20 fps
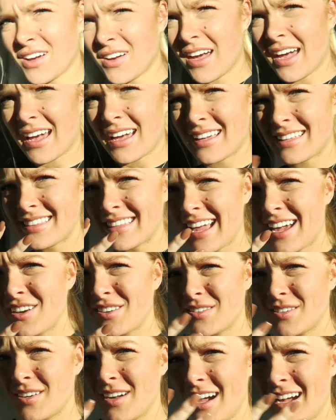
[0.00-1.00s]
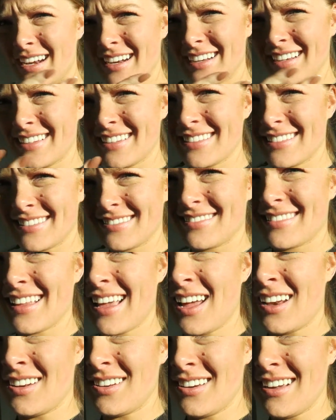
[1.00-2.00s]
Okay, I don't know how to,
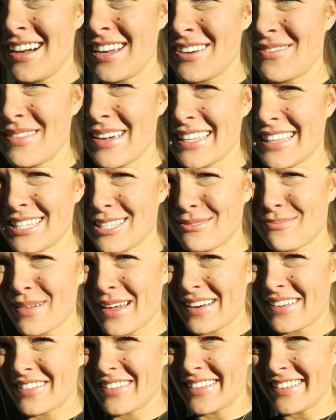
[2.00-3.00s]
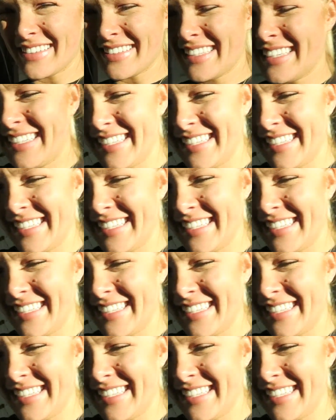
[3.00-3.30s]
I don't know how to make this better.